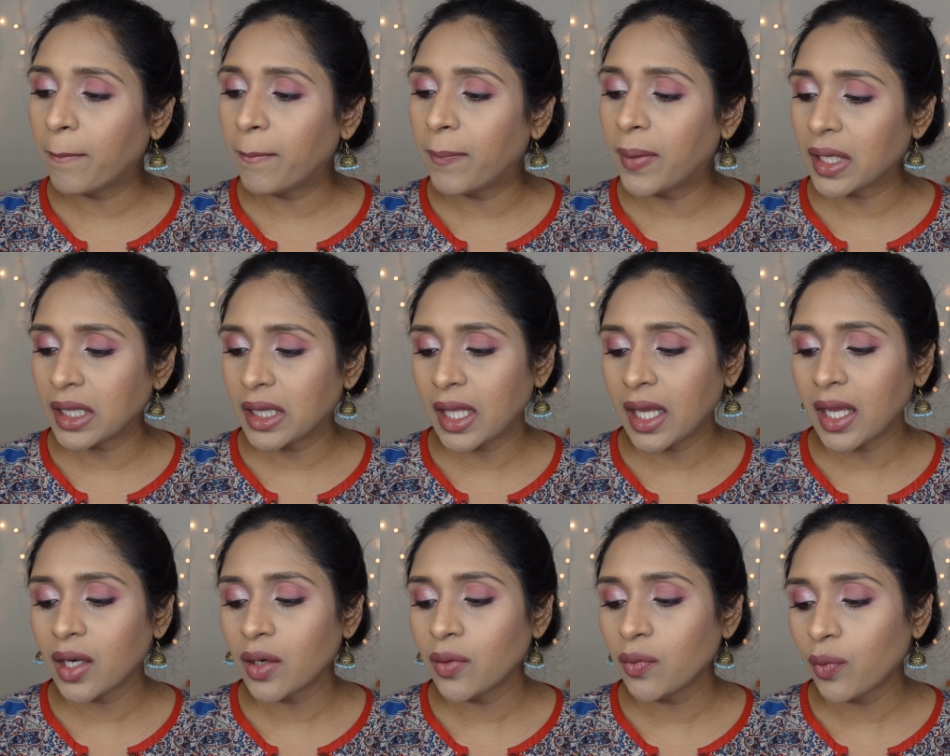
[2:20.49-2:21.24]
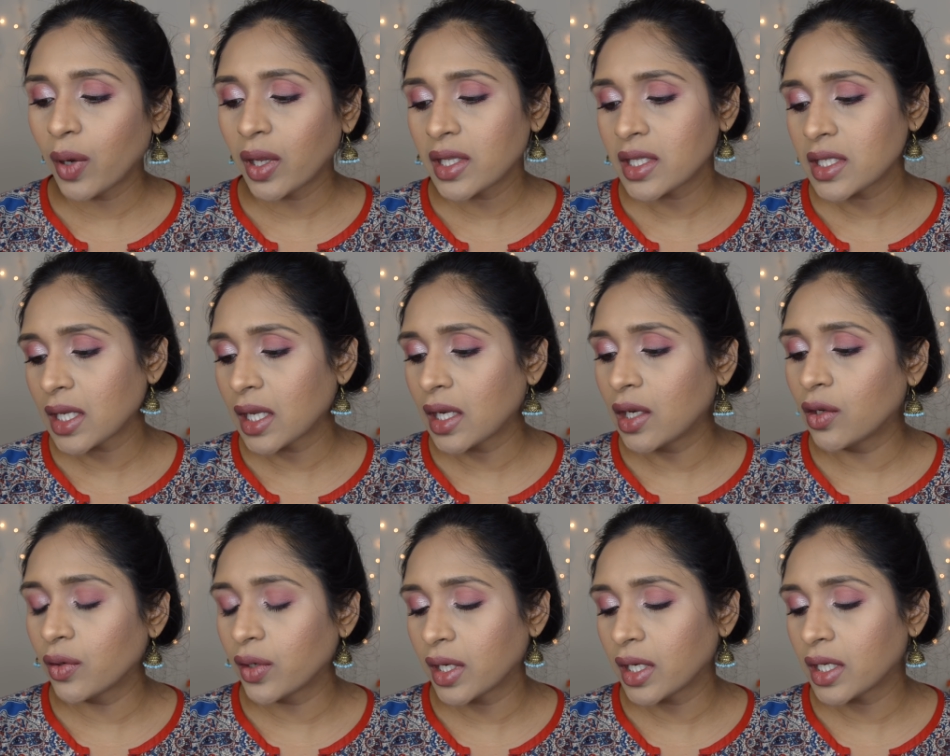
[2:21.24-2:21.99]
But then once I
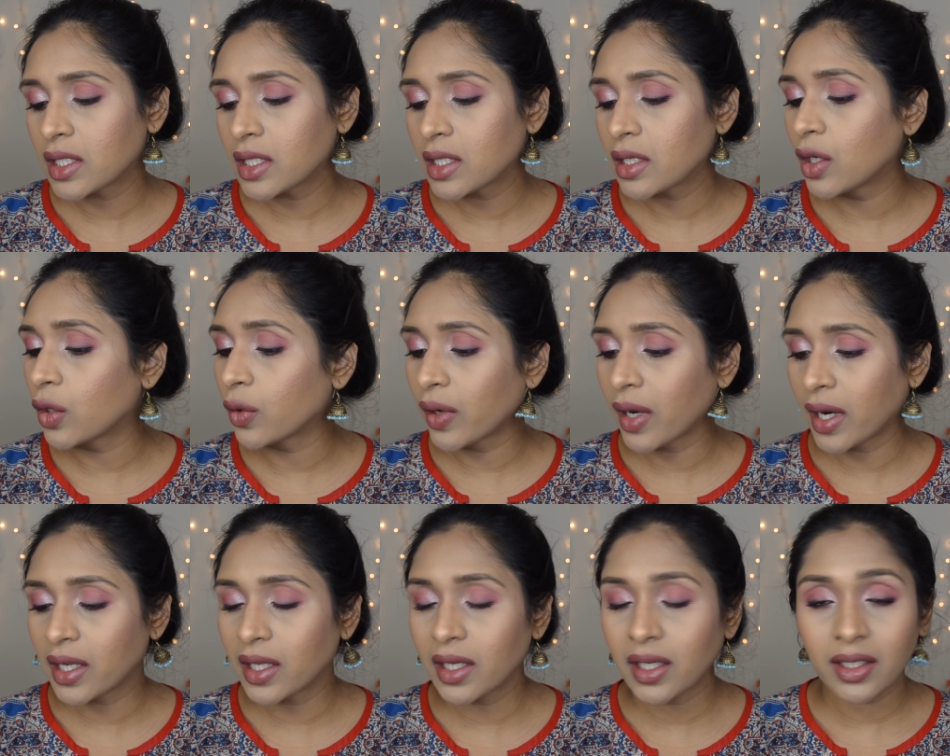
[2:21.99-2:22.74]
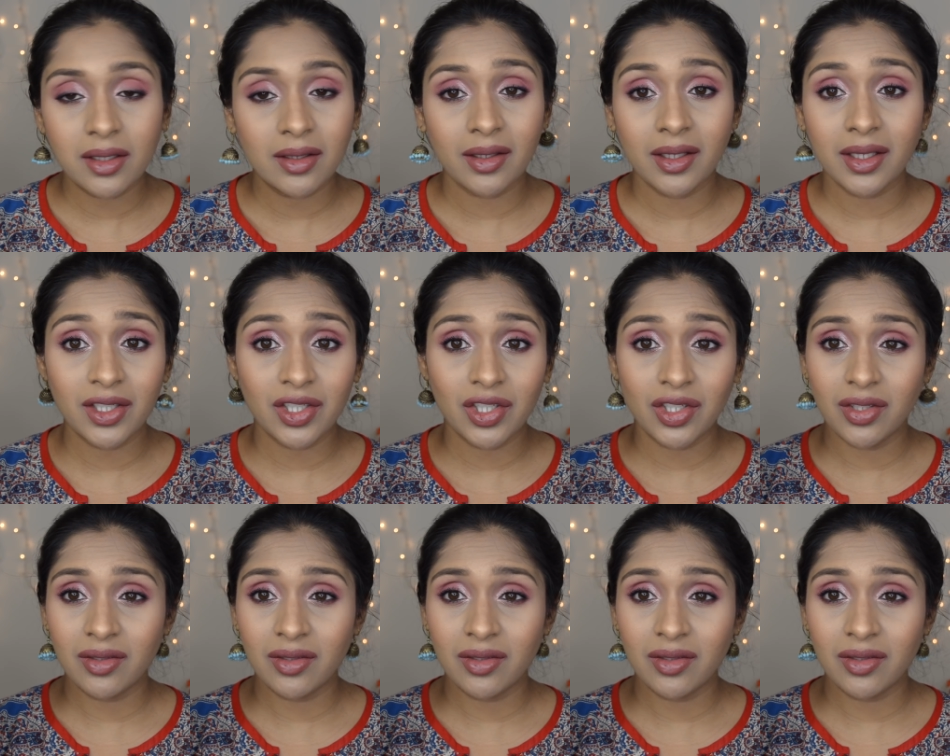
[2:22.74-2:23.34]
look at it,